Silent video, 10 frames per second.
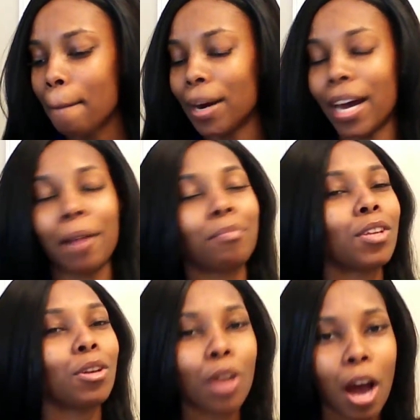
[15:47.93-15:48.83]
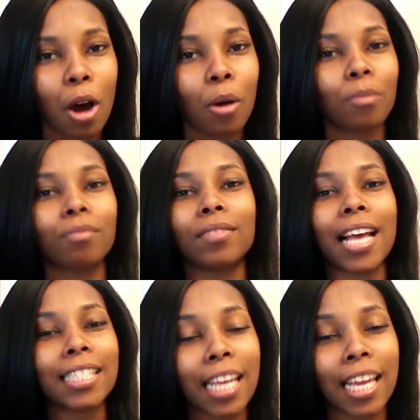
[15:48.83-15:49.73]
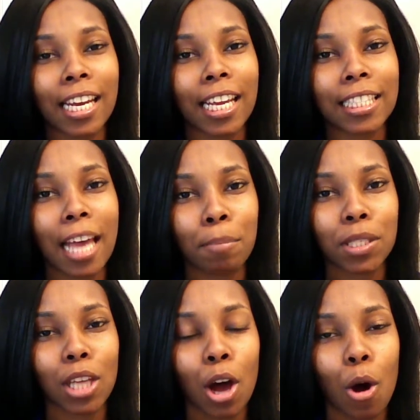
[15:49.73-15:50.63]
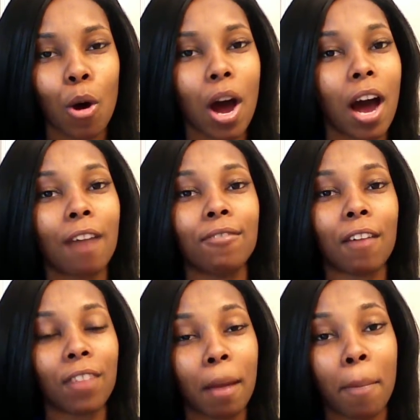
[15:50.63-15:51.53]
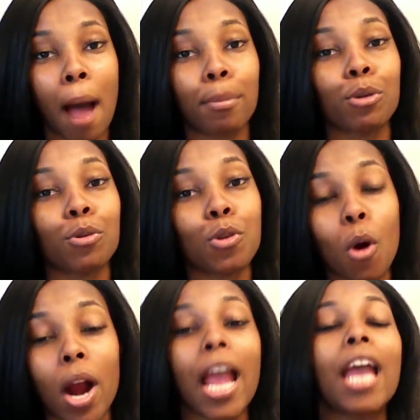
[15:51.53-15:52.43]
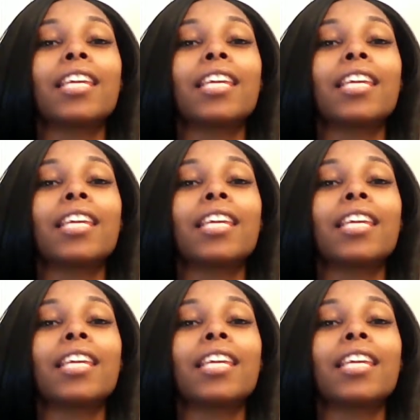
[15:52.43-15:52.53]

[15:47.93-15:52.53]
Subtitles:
But, you know, that's the end of this episode of Love and Hip Hop New York.